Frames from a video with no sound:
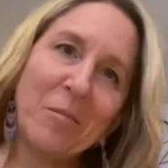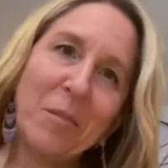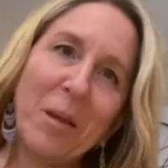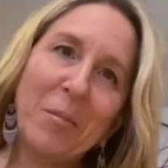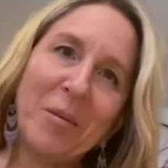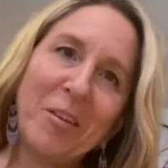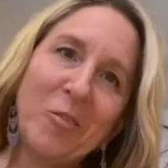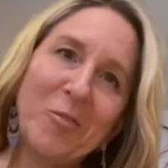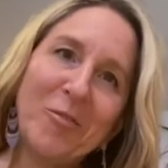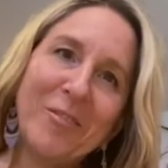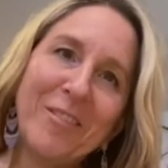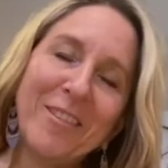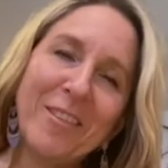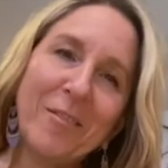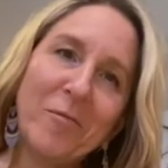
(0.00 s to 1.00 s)
maybe
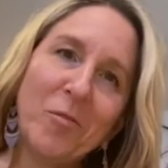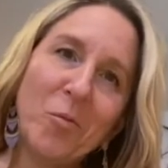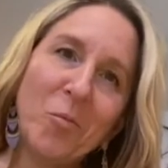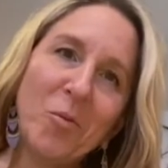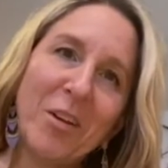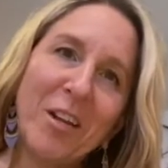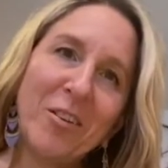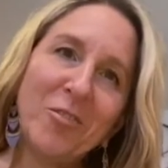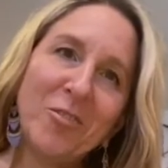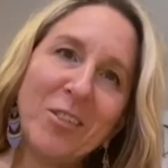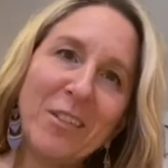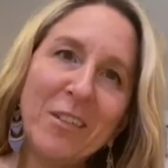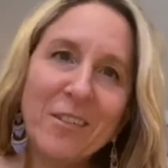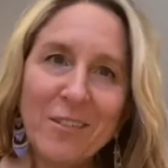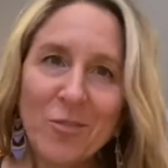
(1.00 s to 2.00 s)
use the full moon
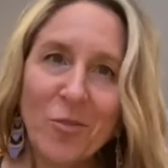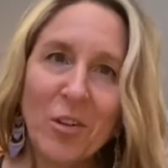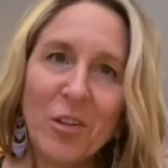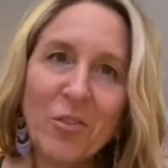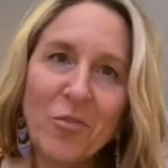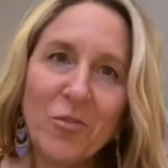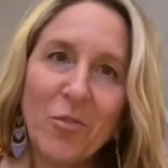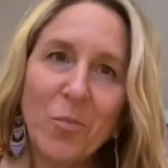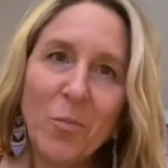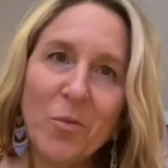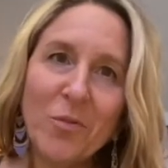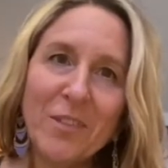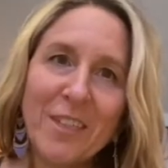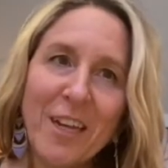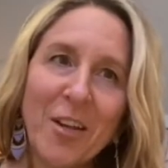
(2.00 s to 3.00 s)
energy during your new
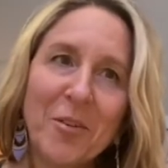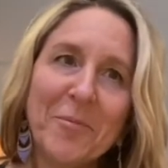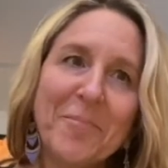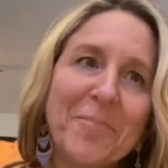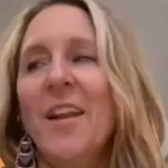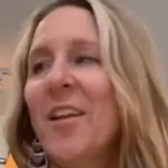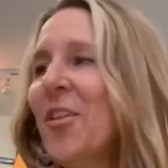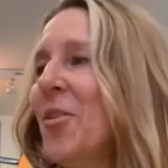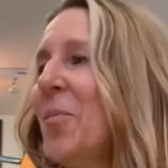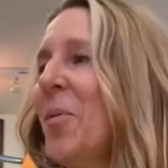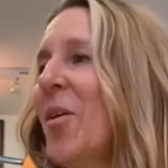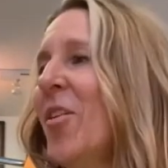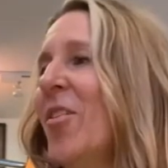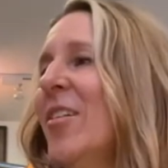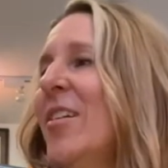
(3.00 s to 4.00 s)
moon cycle. Another
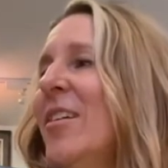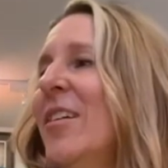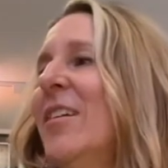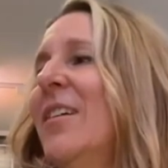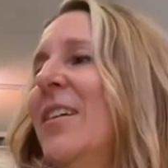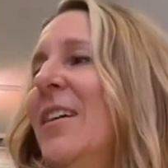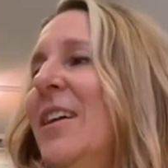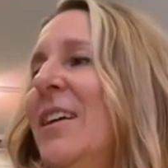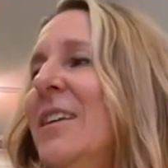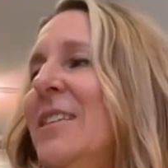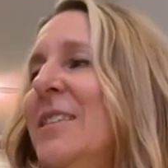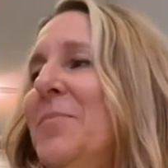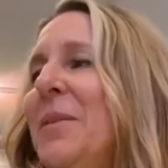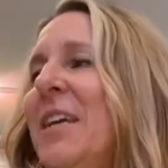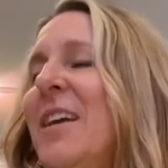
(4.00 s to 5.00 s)
part
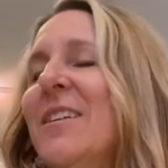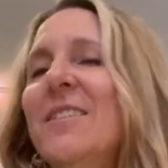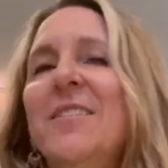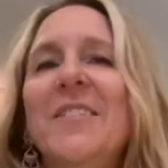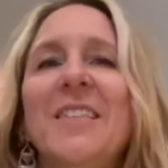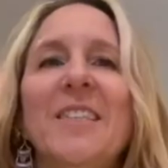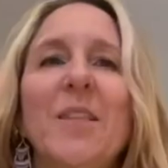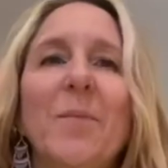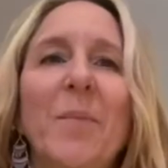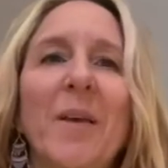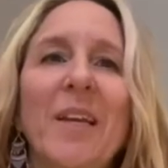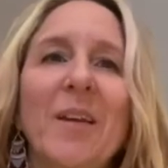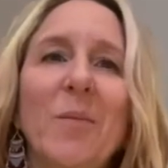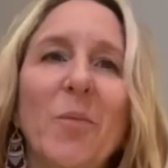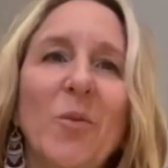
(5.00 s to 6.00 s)
is because it's the
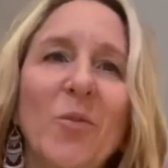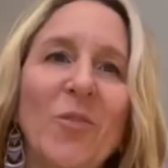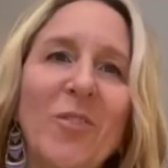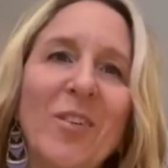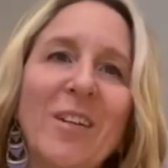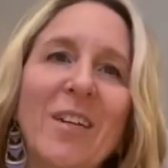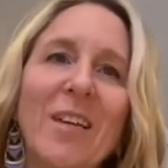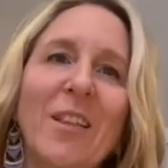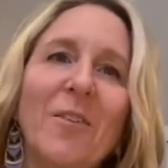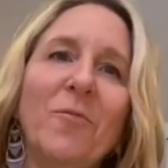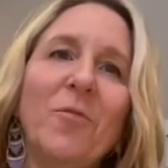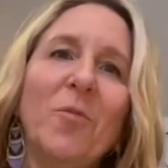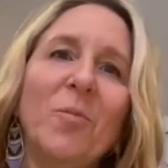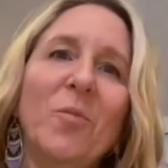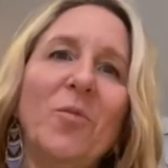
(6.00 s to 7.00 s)
pink moon and the
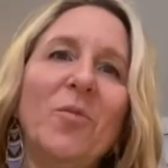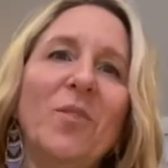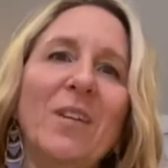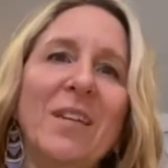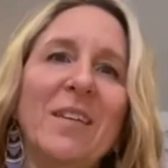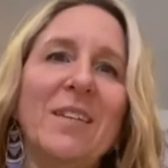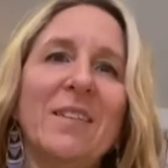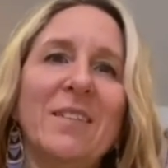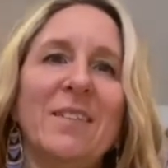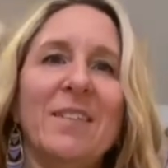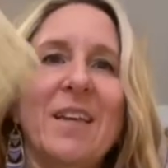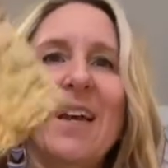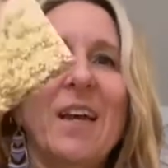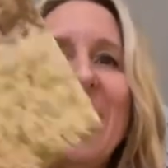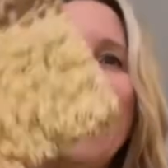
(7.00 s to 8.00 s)
full moon is,
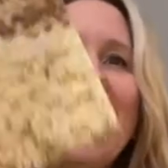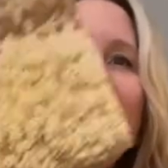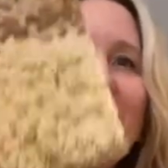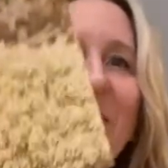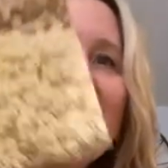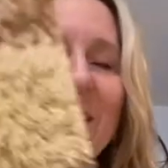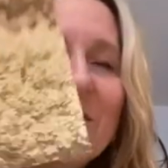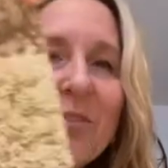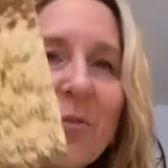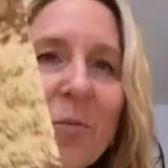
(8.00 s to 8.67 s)
we're going to do